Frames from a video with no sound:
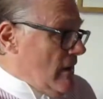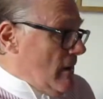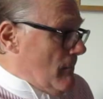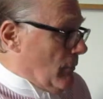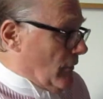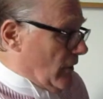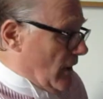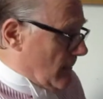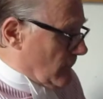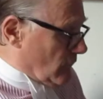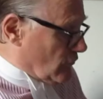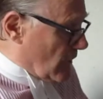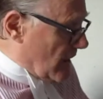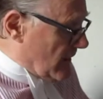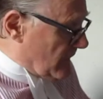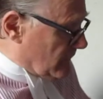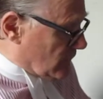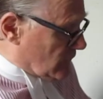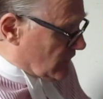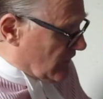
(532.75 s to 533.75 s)
But I'm
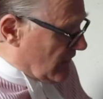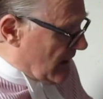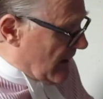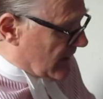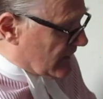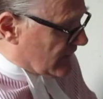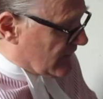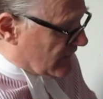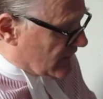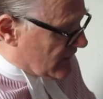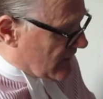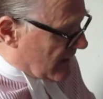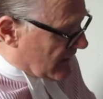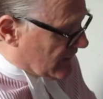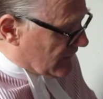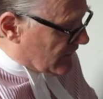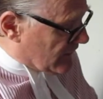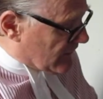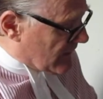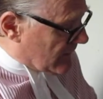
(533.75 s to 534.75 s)
grateful to
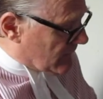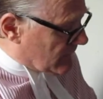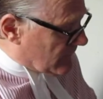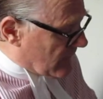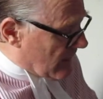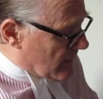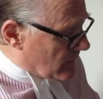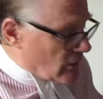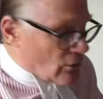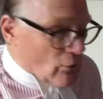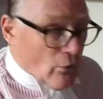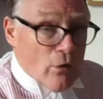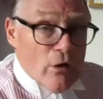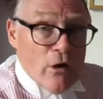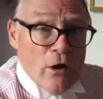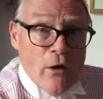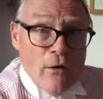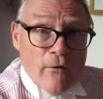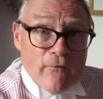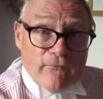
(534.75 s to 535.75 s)
LexisNexis and Family Law
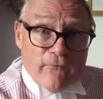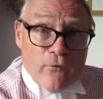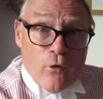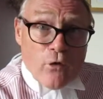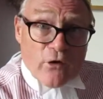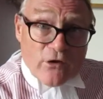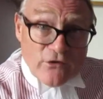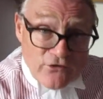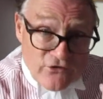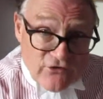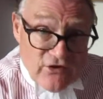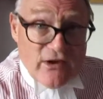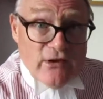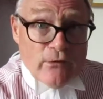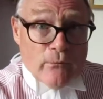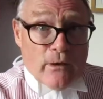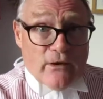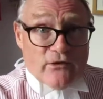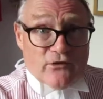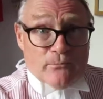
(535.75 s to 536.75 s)
for
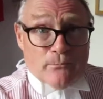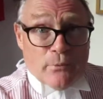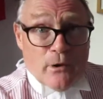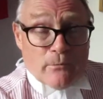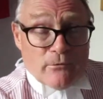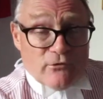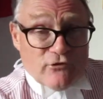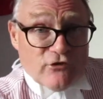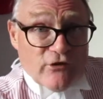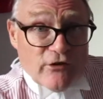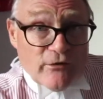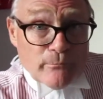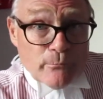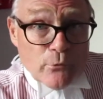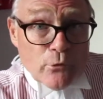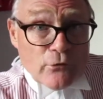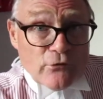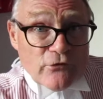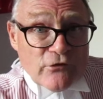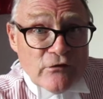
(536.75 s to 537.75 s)
continuing to publish these
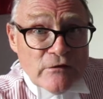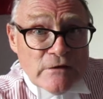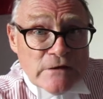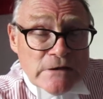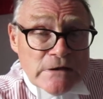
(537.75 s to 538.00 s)
books,